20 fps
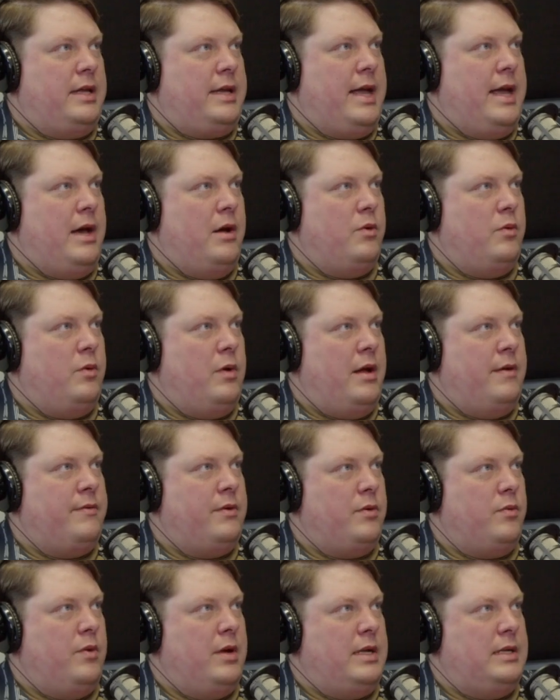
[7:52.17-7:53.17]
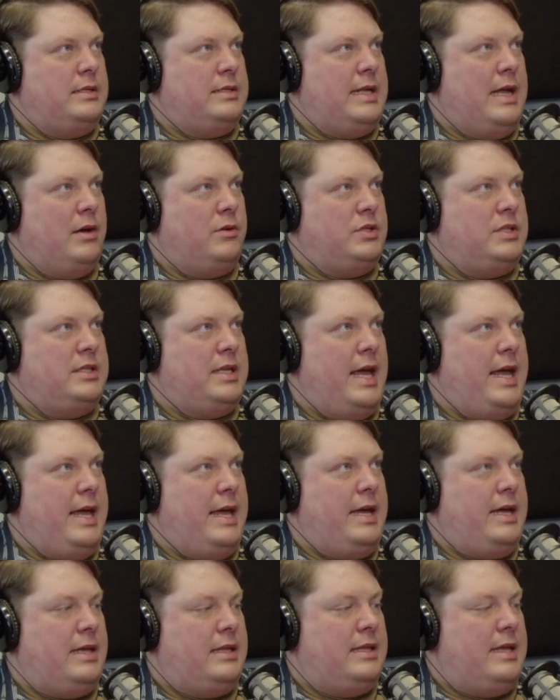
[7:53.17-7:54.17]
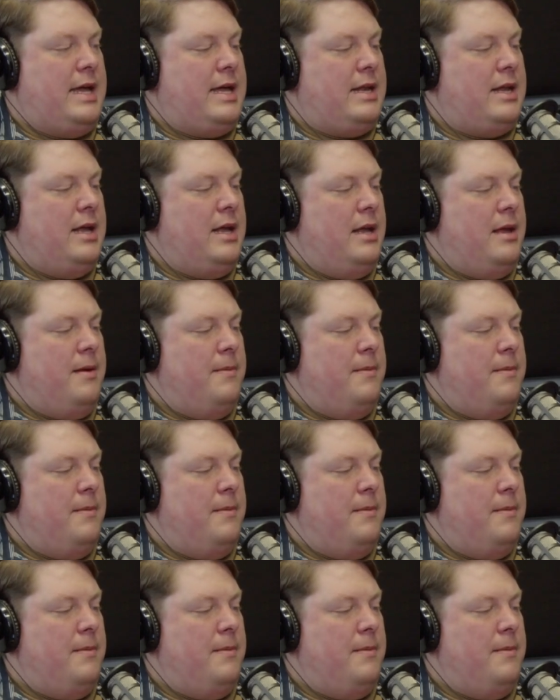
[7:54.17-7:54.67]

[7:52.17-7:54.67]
how everyone is now saying that